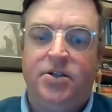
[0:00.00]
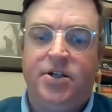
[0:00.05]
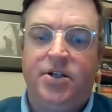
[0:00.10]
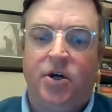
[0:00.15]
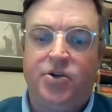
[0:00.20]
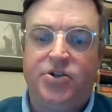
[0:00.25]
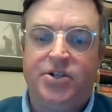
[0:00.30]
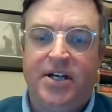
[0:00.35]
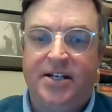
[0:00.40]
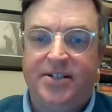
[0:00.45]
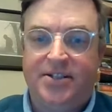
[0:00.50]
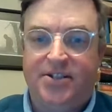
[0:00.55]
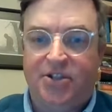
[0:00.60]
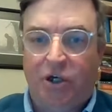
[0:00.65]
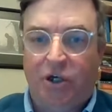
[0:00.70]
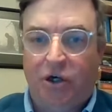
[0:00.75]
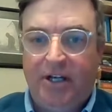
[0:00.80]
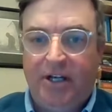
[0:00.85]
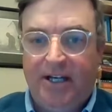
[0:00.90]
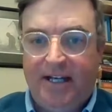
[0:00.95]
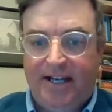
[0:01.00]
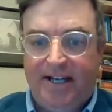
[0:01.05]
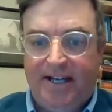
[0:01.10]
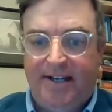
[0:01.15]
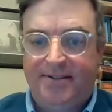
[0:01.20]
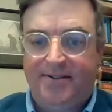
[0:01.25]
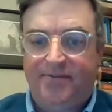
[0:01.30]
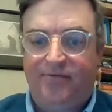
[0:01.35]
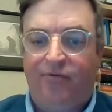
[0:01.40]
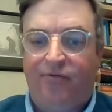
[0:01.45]
TOSHA has 30
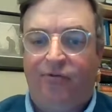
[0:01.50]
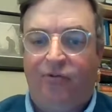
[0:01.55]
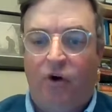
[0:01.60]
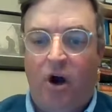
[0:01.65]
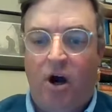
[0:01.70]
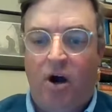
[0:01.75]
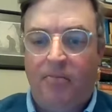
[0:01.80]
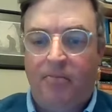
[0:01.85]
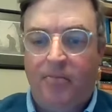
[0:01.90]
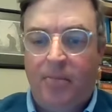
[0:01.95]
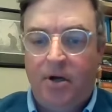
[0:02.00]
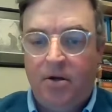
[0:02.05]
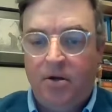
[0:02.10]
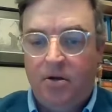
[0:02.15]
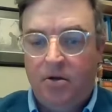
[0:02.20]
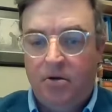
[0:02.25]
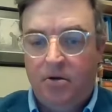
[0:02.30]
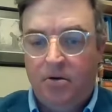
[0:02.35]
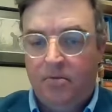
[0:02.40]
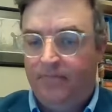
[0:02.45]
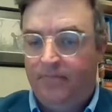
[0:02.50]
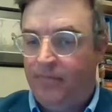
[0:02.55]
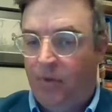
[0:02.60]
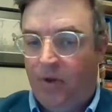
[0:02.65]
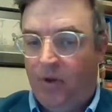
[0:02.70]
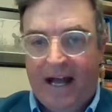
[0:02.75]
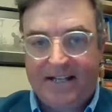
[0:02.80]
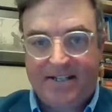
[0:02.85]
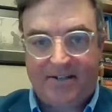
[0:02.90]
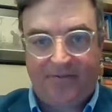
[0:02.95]
days from
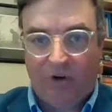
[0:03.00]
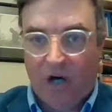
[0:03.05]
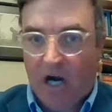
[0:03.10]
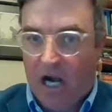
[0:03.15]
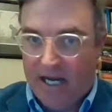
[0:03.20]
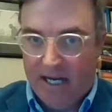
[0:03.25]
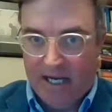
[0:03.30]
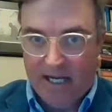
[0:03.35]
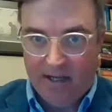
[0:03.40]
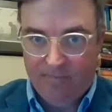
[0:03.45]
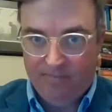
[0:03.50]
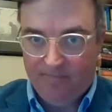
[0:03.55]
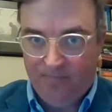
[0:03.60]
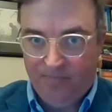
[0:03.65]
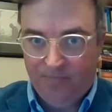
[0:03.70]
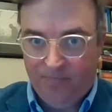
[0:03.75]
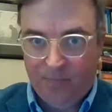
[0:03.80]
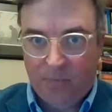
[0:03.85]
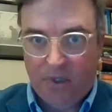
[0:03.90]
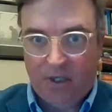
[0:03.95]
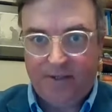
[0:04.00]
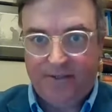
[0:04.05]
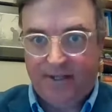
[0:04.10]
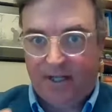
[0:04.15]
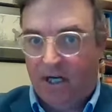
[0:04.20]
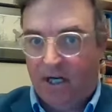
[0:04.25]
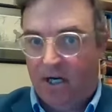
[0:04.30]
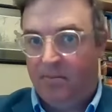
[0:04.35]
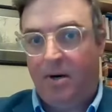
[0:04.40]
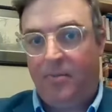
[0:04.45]
last Friday to
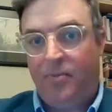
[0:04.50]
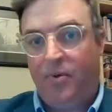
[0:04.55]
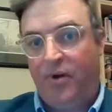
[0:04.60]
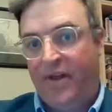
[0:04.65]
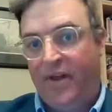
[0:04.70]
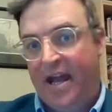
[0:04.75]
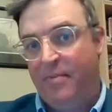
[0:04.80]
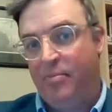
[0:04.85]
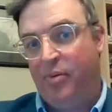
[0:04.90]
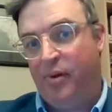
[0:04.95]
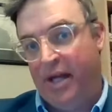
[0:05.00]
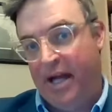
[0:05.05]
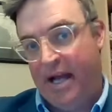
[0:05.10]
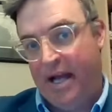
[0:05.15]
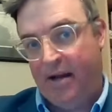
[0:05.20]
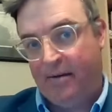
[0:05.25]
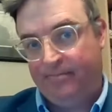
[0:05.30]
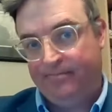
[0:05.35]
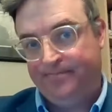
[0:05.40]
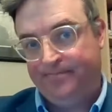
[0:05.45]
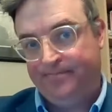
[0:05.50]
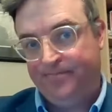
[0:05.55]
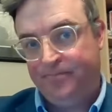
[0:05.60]
come up with a plan.